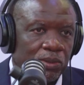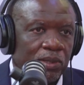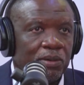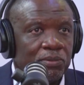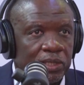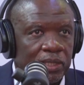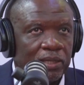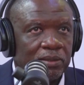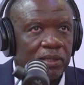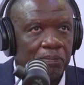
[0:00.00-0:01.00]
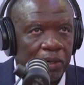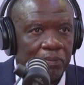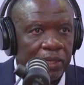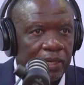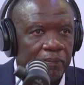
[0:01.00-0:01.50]
So I would say to the
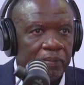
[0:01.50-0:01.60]
public,